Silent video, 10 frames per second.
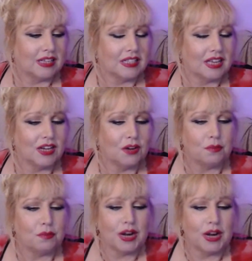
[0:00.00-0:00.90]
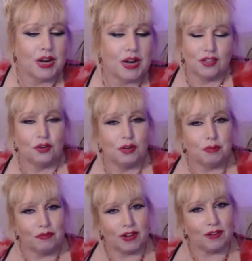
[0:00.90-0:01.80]
singing your praises, and you're
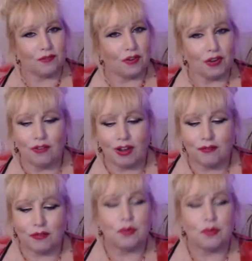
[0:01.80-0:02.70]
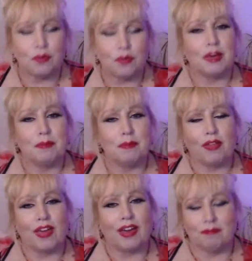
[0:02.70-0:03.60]
going to be feeling very grateful
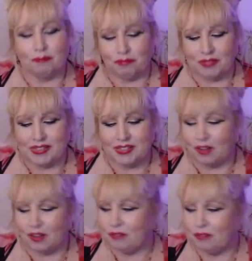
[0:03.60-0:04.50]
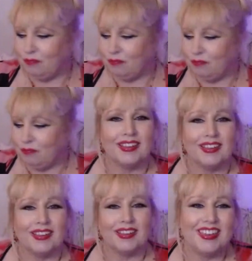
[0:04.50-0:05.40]
about that. So,
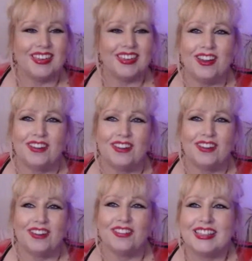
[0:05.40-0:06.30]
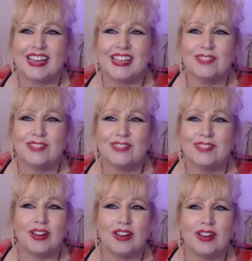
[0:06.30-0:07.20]
yeah, there you go. That
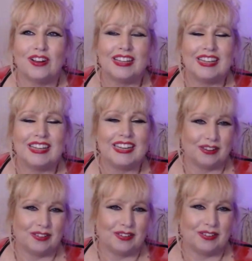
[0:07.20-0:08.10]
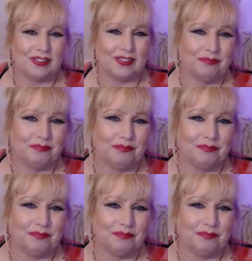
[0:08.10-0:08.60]
is for our Leos.